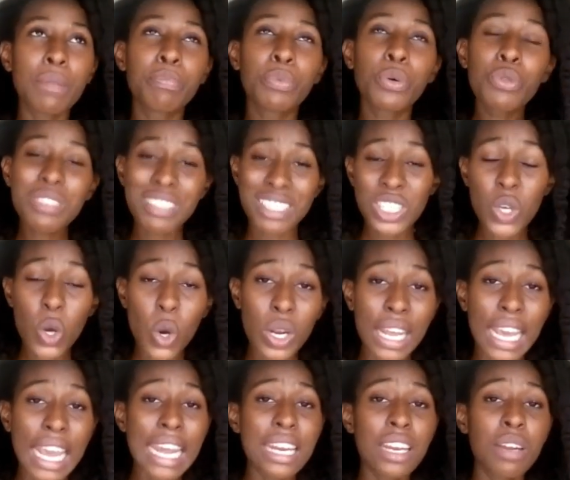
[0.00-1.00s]
Now,
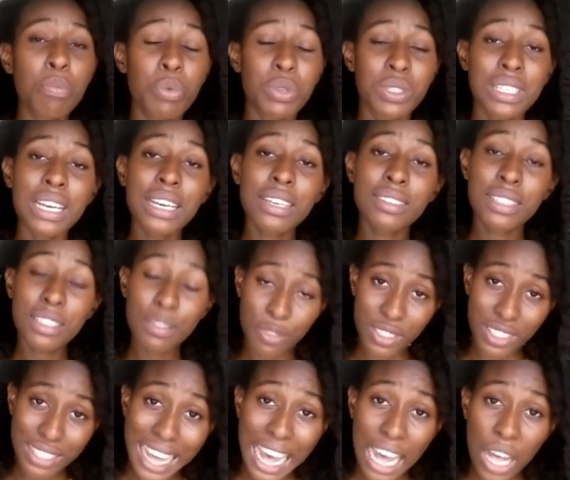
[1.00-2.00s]
if you are,
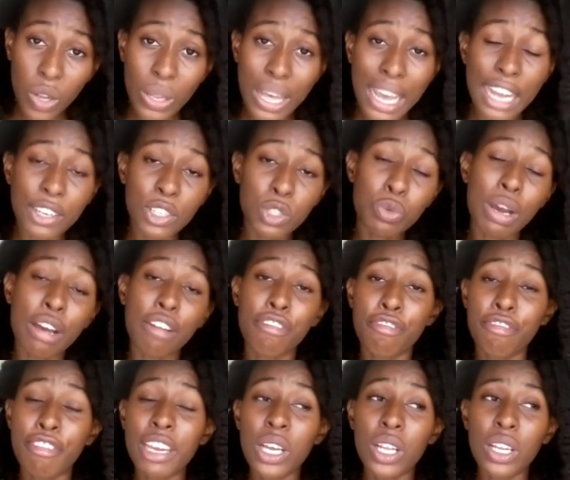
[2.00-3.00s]
putting on
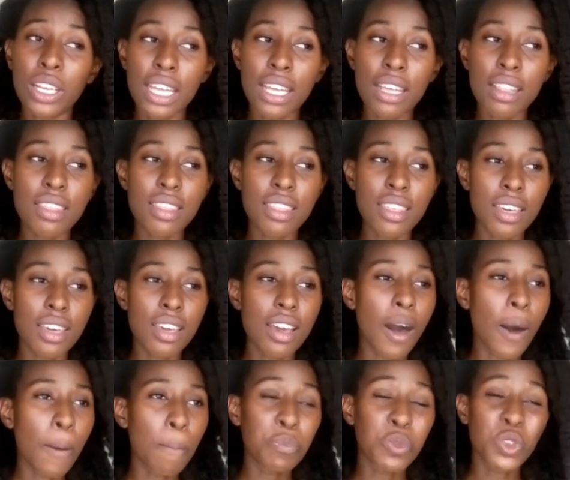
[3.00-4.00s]
any protective
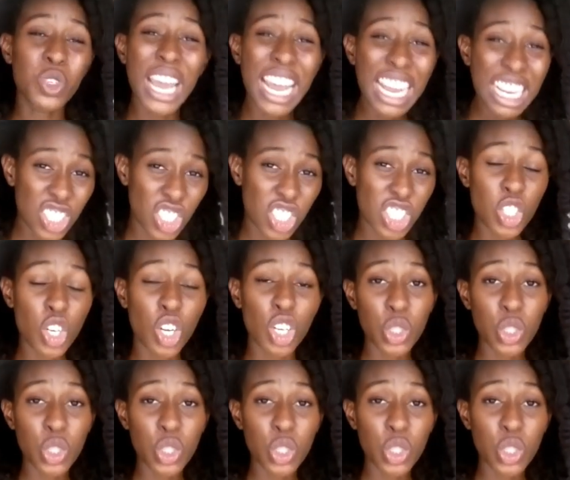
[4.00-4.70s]
style and you are